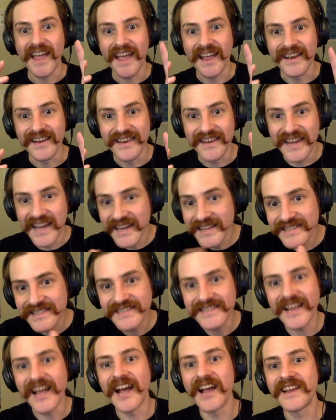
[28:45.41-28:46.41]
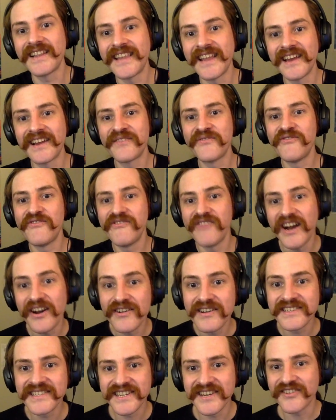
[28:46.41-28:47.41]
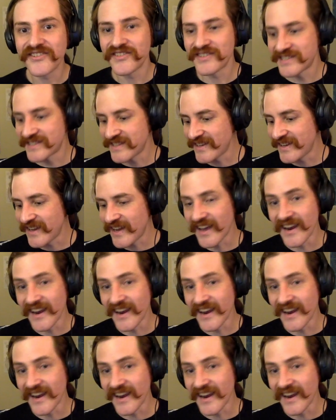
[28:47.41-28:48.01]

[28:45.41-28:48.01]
And yes, I take very seriously